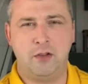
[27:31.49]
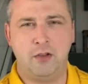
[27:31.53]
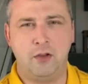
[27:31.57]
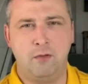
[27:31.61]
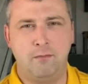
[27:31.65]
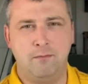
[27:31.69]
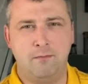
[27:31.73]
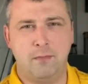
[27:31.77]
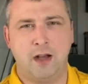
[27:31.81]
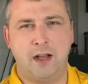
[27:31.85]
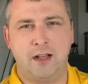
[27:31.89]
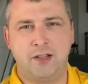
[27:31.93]
You
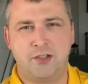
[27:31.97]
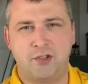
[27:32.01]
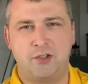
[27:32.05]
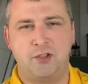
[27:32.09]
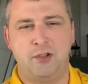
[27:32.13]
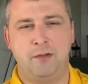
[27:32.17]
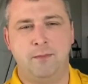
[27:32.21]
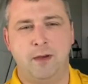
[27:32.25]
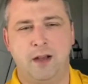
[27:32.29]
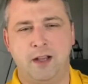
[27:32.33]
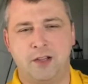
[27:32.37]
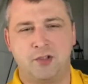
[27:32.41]
must,
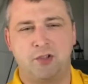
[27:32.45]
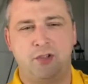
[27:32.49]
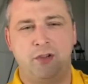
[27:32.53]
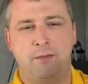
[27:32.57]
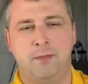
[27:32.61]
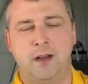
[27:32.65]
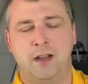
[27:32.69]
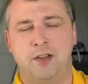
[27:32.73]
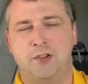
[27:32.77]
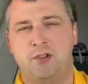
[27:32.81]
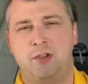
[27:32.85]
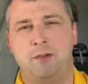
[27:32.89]
you must, you
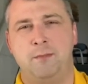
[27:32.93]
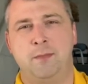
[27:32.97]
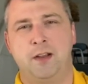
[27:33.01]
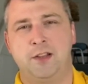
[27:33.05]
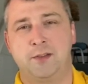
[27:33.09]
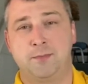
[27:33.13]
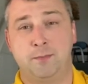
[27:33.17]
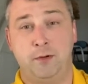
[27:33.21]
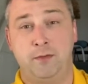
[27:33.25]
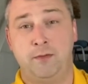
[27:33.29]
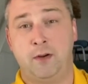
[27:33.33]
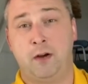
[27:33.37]
must, you
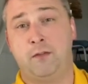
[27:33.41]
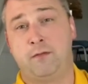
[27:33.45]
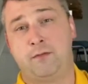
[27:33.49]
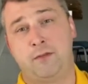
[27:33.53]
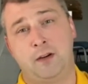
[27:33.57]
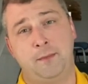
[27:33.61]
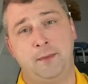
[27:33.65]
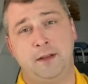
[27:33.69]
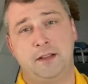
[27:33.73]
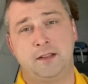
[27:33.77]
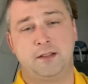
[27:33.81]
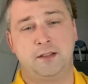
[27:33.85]
must move on
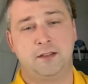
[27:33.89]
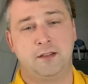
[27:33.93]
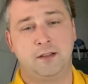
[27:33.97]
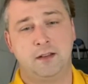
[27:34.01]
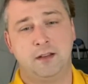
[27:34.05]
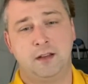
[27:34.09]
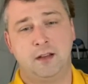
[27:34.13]
from it.